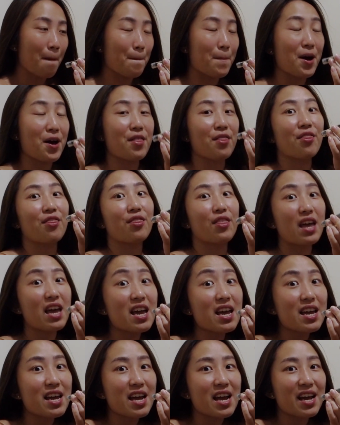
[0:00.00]
But
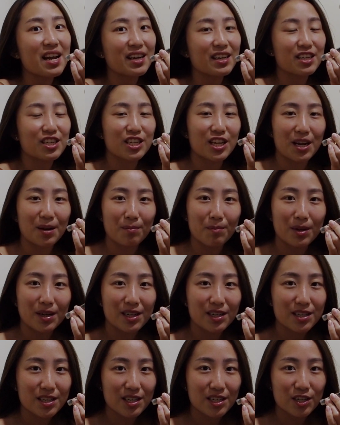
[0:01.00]
then 10
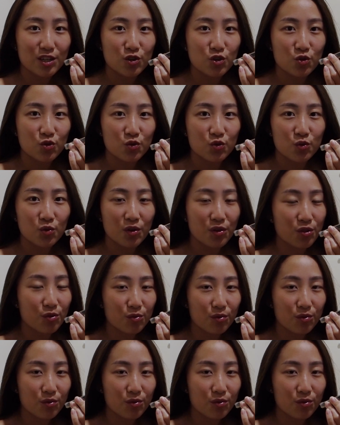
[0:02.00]
minutes into